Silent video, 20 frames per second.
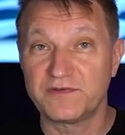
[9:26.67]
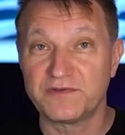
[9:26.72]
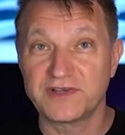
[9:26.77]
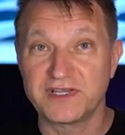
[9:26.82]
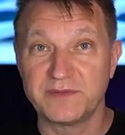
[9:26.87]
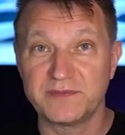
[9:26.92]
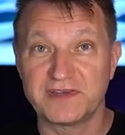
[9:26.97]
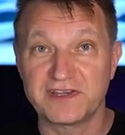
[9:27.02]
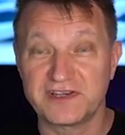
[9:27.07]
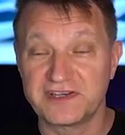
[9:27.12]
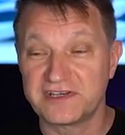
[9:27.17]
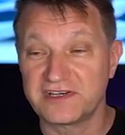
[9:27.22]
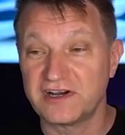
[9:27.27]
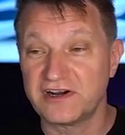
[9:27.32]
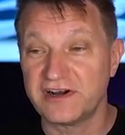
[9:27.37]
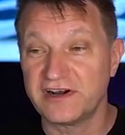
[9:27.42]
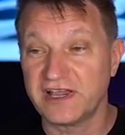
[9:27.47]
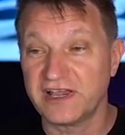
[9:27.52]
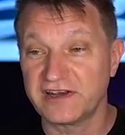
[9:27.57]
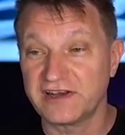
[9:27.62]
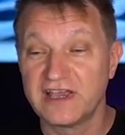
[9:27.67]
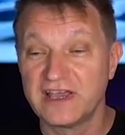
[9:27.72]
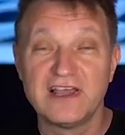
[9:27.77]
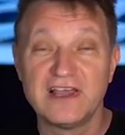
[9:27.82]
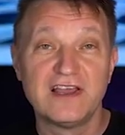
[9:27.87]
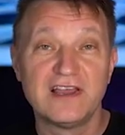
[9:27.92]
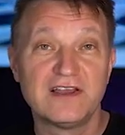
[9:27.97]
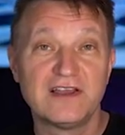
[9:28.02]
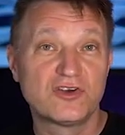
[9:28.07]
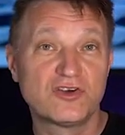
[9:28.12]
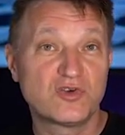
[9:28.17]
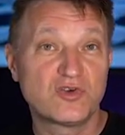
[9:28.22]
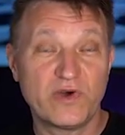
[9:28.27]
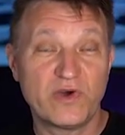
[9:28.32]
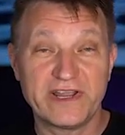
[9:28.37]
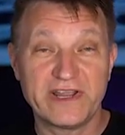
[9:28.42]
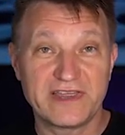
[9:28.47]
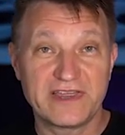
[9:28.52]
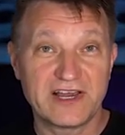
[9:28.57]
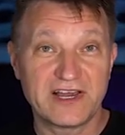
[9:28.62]
For someone to start at
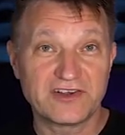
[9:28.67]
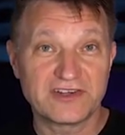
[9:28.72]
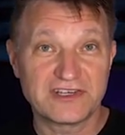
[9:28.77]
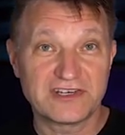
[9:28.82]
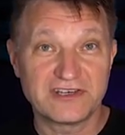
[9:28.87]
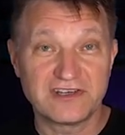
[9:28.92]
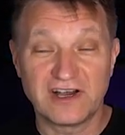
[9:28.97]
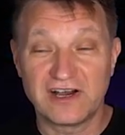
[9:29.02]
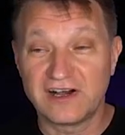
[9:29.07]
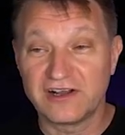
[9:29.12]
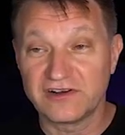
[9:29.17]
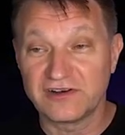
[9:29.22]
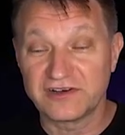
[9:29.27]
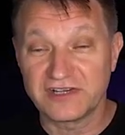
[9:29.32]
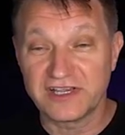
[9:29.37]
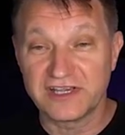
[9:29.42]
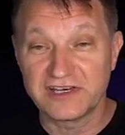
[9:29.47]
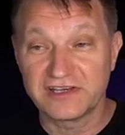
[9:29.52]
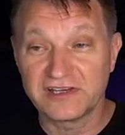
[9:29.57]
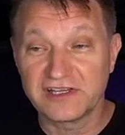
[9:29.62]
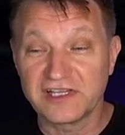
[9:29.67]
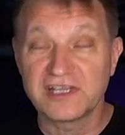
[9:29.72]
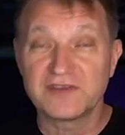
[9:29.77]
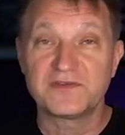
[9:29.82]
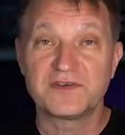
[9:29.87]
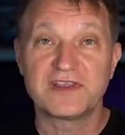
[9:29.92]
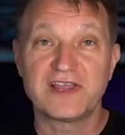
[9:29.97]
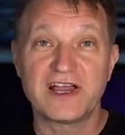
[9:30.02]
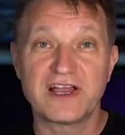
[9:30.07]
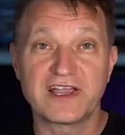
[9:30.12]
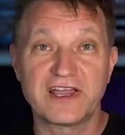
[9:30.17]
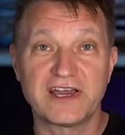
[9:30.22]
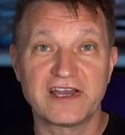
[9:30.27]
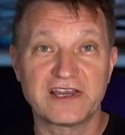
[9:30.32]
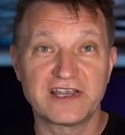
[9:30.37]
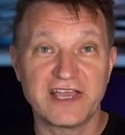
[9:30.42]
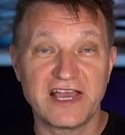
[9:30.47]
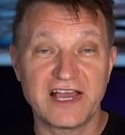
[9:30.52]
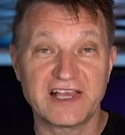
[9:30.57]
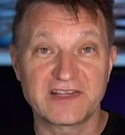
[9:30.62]
$20,000 and deliver that kind
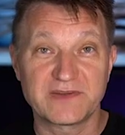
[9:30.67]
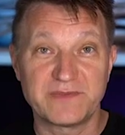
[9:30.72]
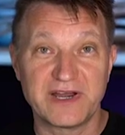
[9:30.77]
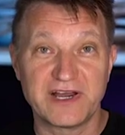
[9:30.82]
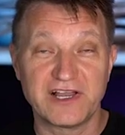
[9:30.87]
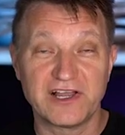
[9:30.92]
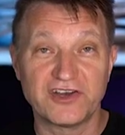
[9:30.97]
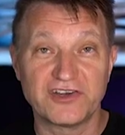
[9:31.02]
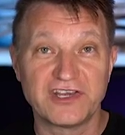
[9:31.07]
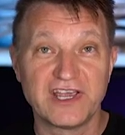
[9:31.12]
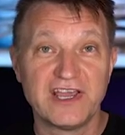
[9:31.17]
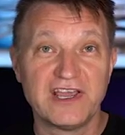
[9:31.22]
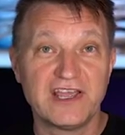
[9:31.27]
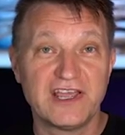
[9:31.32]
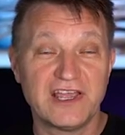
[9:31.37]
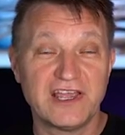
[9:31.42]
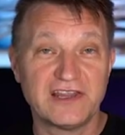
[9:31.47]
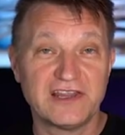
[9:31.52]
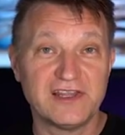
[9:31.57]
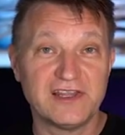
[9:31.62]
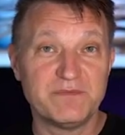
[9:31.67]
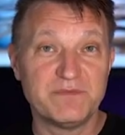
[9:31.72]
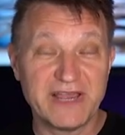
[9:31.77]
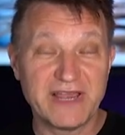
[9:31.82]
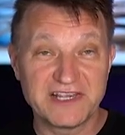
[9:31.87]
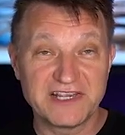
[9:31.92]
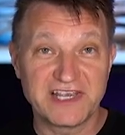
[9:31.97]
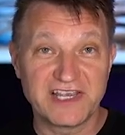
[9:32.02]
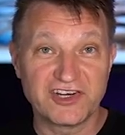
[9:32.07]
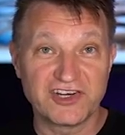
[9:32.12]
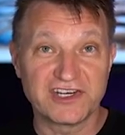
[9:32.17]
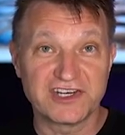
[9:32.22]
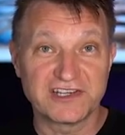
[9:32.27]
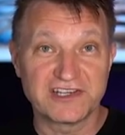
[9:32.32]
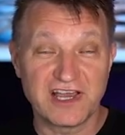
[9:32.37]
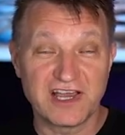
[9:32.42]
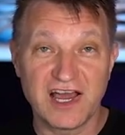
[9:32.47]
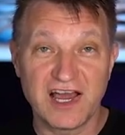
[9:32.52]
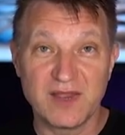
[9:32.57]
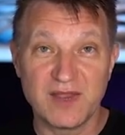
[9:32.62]
of gas mileage, and the base engine as
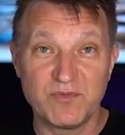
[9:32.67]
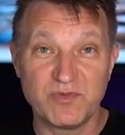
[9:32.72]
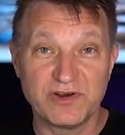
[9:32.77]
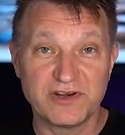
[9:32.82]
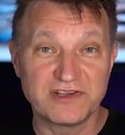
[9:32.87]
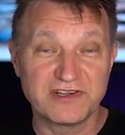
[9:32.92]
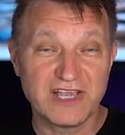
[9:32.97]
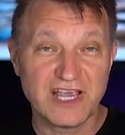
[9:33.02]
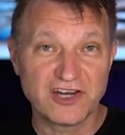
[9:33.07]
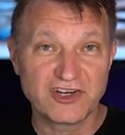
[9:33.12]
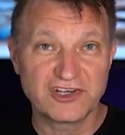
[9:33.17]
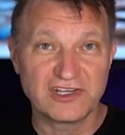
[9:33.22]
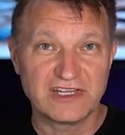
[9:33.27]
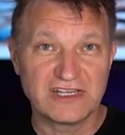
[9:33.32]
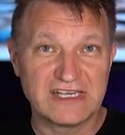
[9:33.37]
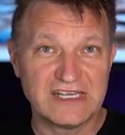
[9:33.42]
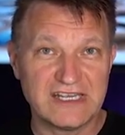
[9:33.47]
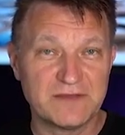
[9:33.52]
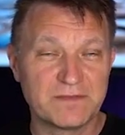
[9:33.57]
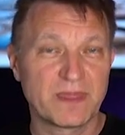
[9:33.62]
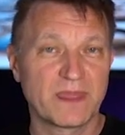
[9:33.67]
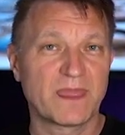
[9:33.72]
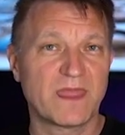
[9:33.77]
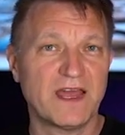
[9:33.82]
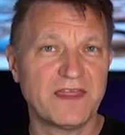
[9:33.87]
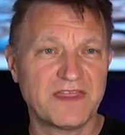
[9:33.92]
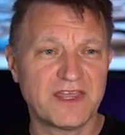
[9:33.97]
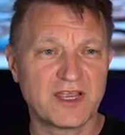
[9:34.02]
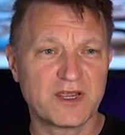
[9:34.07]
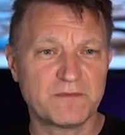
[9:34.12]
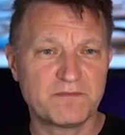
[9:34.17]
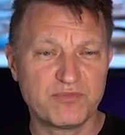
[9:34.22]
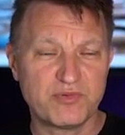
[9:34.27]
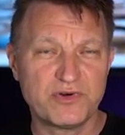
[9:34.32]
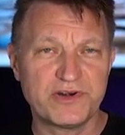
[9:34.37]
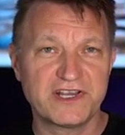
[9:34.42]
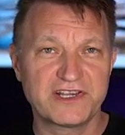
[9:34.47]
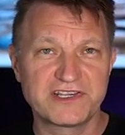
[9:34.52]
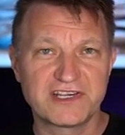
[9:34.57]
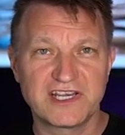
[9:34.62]
a hybrid, is actually, I think,
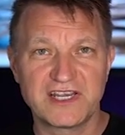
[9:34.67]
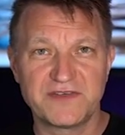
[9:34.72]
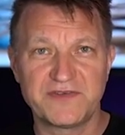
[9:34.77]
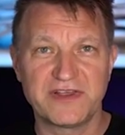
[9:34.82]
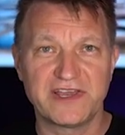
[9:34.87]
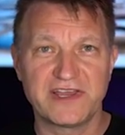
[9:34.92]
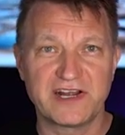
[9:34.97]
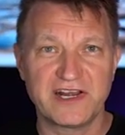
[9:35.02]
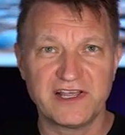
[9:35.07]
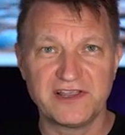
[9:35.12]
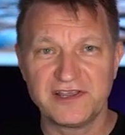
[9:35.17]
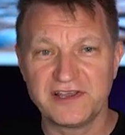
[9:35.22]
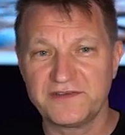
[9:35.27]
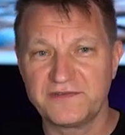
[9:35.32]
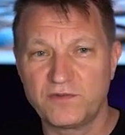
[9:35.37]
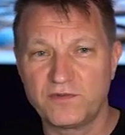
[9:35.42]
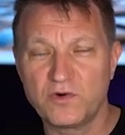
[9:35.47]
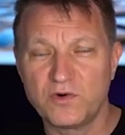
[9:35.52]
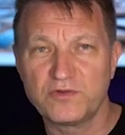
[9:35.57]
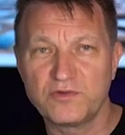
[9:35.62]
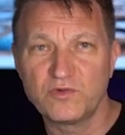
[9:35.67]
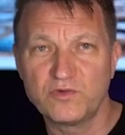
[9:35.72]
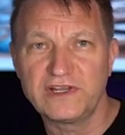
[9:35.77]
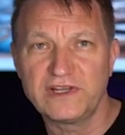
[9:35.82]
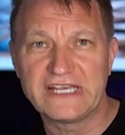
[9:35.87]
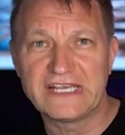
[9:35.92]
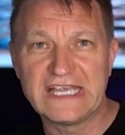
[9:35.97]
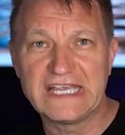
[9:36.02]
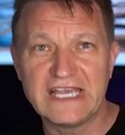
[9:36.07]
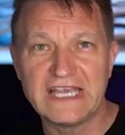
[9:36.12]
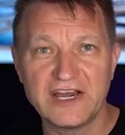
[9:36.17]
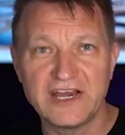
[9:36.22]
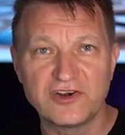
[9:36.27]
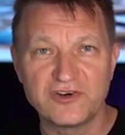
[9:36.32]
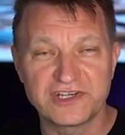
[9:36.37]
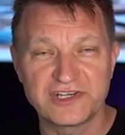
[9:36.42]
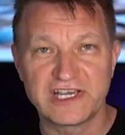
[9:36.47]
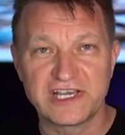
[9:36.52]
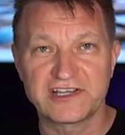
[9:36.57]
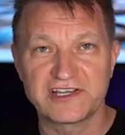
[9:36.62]
pretty significant. And I think Ford really
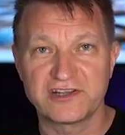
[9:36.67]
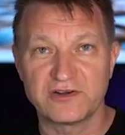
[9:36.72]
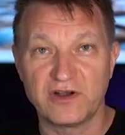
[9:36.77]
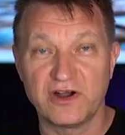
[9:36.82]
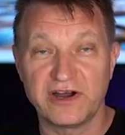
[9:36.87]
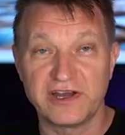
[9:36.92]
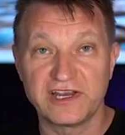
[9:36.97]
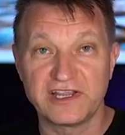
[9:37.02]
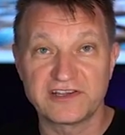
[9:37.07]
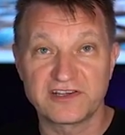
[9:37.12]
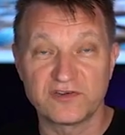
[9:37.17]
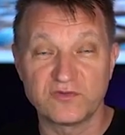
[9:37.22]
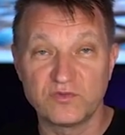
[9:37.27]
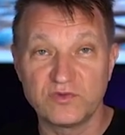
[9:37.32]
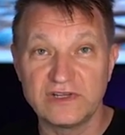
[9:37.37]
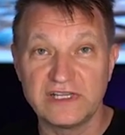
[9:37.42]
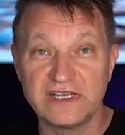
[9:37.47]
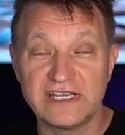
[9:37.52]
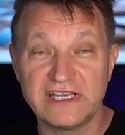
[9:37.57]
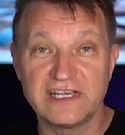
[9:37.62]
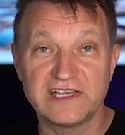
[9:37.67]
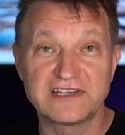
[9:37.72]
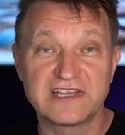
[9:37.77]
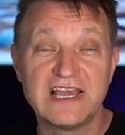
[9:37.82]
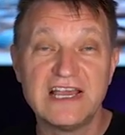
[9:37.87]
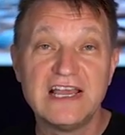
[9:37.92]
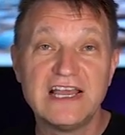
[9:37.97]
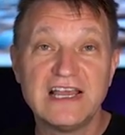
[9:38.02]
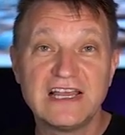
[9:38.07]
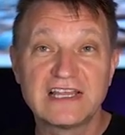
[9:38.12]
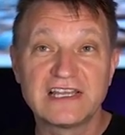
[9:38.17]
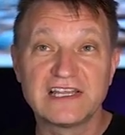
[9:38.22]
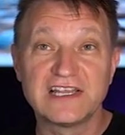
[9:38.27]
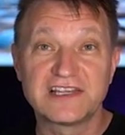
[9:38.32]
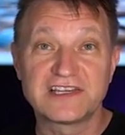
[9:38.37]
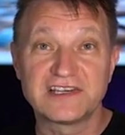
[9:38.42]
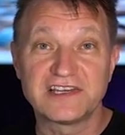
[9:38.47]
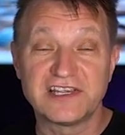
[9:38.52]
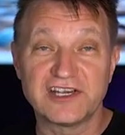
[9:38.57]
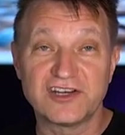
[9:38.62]
understands their audience and really is
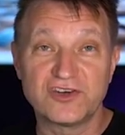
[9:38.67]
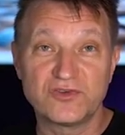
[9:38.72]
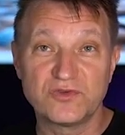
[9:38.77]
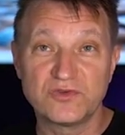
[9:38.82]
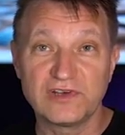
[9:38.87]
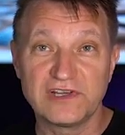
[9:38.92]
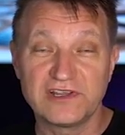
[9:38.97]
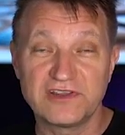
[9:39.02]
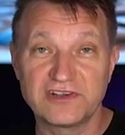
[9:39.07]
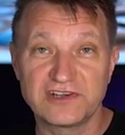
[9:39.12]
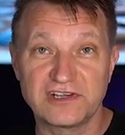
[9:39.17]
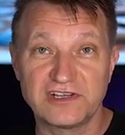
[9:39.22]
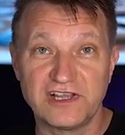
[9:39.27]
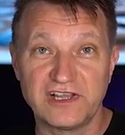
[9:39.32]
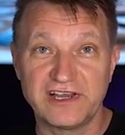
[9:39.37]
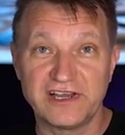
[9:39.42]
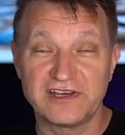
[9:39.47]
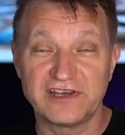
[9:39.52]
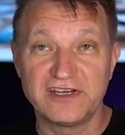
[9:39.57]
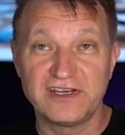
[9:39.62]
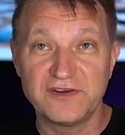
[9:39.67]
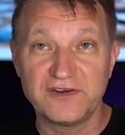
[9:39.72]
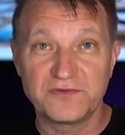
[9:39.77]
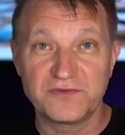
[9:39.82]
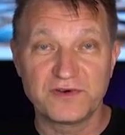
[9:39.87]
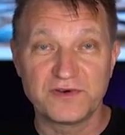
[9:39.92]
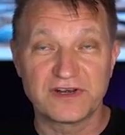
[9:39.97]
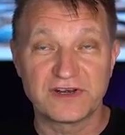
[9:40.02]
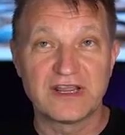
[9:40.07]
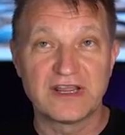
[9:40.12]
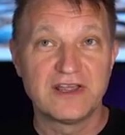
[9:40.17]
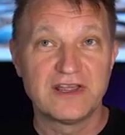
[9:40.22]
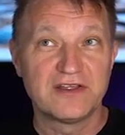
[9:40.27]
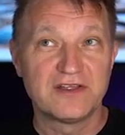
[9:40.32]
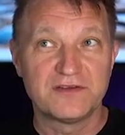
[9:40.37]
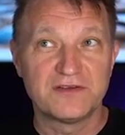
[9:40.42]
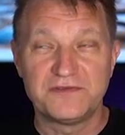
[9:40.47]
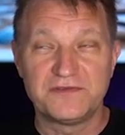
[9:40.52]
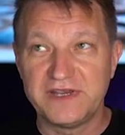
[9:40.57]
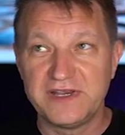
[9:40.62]
listening. Truly, there's a lot of different
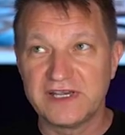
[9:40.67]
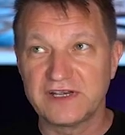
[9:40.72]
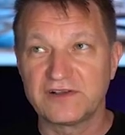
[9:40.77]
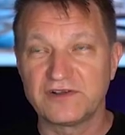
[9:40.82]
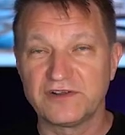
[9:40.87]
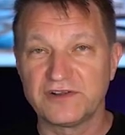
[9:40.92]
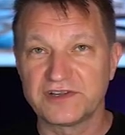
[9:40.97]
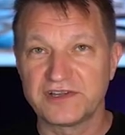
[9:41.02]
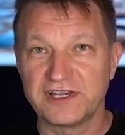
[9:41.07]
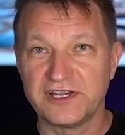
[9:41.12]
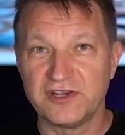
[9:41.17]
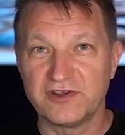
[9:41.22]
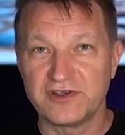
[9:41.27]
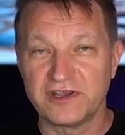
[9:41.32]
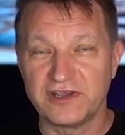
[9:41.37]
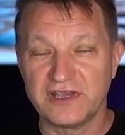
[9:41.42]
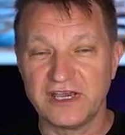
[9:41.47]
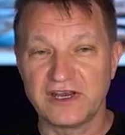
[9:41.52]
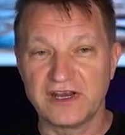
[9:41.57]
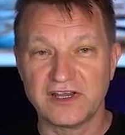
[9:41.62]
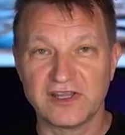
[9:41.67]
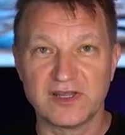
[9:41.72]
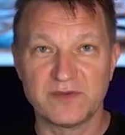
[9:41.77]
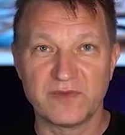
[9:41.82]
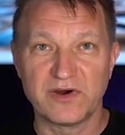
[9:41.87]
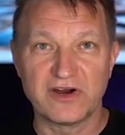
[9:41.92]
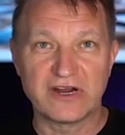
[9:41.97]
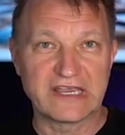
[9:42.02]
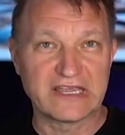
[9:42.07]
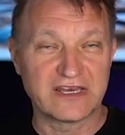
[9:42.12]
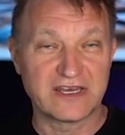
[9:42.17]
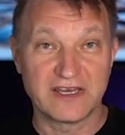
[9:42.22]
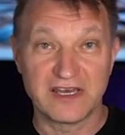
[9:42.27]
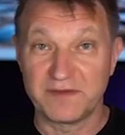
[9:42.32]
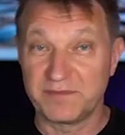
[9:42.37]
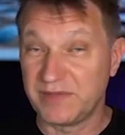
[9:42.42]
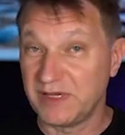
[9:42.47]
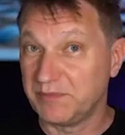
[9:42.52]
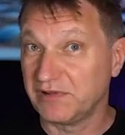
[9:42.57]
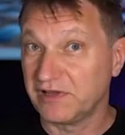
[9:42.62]
vehicles that you can get on the market,
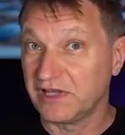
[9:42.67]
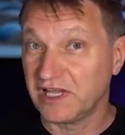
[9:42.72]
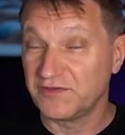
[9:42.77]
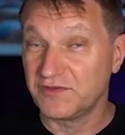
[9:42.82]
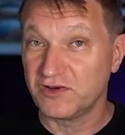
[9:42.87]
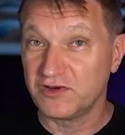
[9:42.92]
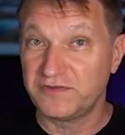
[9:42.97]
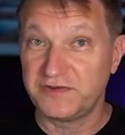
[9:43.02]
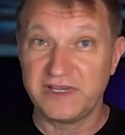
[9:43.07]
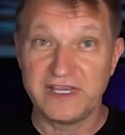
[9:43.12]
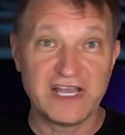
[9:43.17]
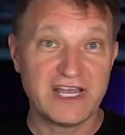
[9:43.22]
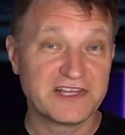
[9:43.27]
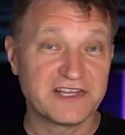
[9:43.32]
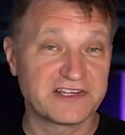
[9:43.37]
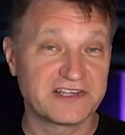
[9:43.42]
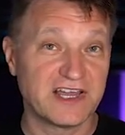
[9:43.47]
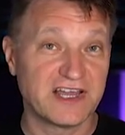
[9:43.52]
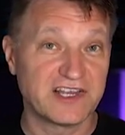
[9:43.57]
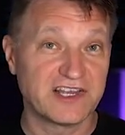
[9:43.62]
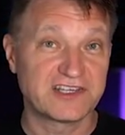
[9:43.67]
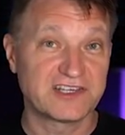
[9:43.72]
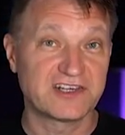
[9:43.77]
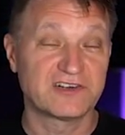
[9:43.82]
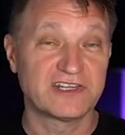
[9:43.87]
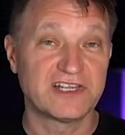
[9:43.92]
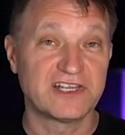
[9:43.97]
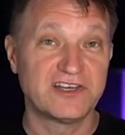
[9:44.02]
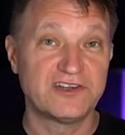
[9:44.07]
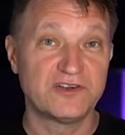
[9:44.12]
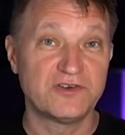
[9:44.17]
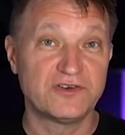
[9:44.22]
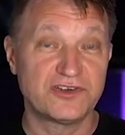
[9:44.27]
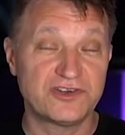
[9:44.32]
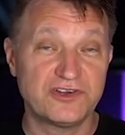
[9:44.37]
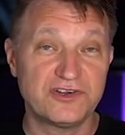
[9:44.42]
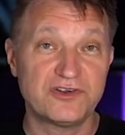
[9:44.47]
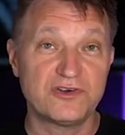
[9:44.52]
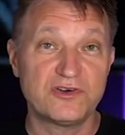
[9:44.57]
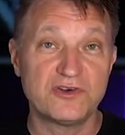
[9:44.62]
and people love their V8s, and I certainly do
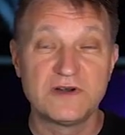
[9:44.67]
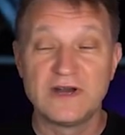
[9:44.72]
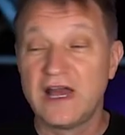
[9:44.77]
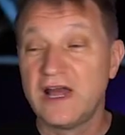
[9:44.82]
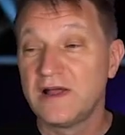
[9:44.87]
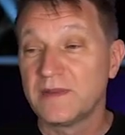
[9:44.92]
too.